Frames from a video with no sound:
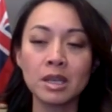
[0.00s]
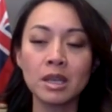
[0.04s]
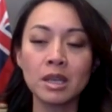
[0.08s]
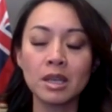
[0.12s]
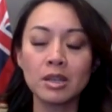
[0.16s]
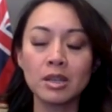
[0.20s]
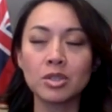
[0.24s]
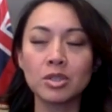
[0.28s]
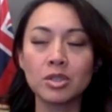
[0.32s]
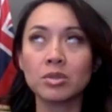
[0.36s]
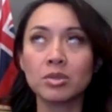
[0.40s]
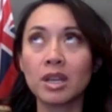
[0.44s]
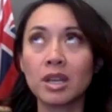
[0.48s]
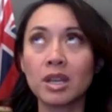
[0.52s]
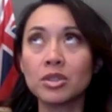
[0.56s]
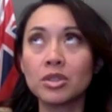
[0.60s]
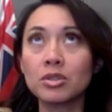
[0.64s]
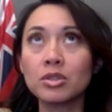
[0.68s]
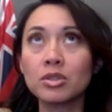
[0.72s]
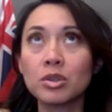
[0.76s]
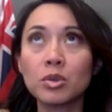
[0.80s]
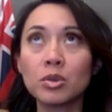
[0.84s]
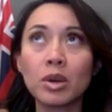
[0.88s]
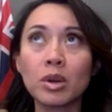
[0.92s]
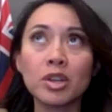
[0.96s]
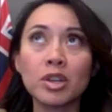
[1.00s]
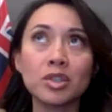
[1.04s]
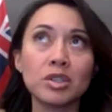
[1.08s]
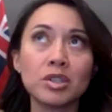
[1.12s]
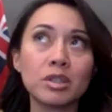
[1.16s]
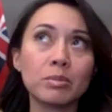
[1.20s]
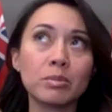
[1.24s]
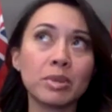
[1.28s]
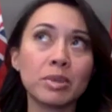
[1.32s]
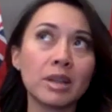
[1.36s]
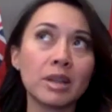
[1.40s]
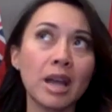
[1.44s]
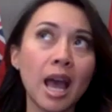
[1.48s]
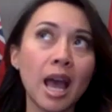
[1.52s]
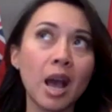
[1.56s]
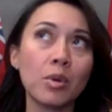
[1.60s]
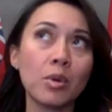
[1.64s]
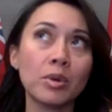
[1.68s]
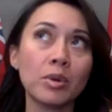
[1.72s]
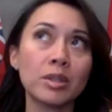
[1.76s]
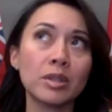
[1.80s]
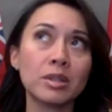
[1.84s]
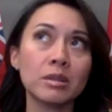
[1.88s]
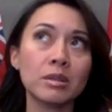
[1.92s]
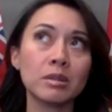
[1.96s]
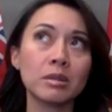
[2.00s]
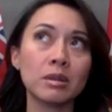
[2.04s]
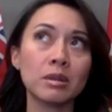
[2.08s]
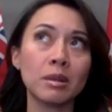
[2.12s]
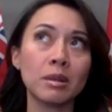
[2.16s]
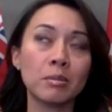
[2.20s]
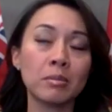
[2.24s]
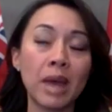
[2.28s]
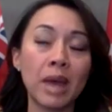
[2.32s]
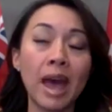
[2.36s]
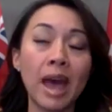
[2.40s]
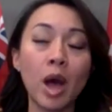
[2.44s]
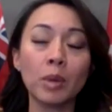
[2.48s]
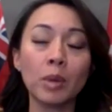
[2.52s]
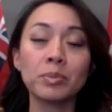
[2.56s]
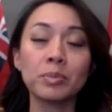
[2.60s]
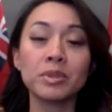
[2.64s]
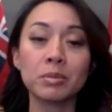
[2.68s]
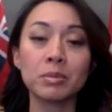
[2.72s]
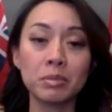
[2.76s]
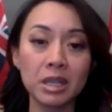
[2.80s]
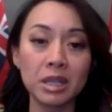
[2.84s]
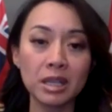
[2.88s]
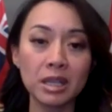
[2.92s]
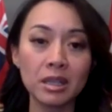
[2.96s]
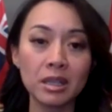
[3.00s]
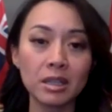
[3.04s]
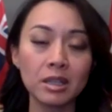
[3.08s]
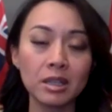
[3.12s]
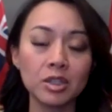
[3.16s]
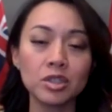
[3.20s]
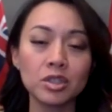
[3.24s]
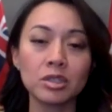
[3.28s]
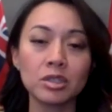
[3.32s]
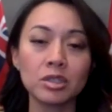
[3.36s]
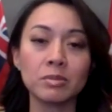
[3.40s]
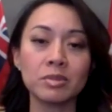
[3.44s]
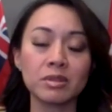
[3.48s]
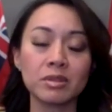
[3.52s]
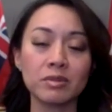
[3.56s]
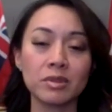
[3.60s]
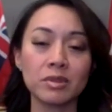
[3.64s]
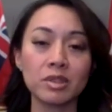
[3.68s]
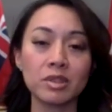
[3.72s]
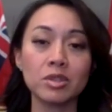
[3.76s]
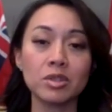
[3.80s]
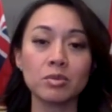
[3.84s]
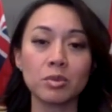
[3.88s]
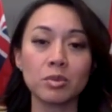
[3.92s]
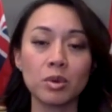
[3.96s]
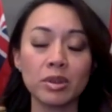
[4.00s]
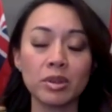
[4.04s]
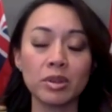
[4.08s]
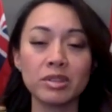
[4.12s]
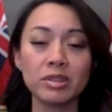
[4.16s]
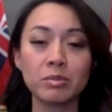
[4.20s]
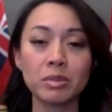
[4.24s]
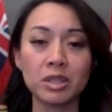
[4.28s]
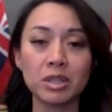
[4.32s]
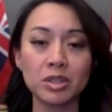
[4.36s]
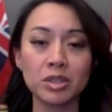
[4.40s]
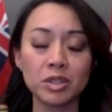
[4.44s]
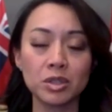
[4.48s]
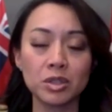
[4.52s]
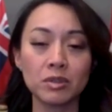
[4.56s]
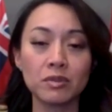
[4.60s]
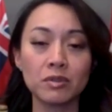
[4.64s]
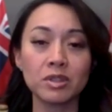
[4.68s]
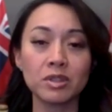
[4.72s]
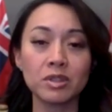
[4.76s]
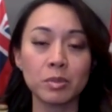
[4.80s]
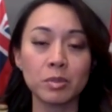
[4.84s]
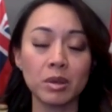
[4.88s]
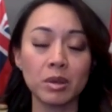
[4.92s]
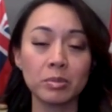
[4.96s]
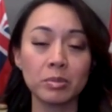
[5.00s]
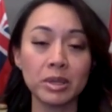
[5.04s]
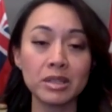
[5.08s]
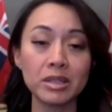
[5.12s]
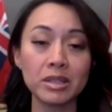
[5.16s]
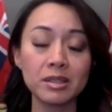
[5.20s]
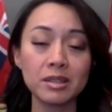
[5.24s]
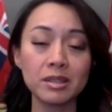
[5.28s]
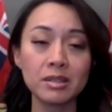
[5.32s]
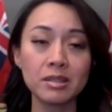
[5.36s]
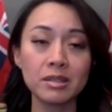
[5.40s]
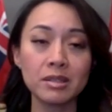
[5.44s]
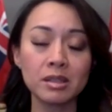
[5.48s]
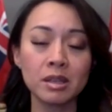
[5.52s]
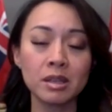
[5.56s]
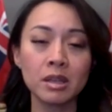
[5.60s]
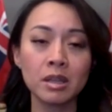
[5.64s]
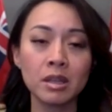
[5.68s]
So to answer your question about how it's helped me in terms of this role as Minister of Small Business,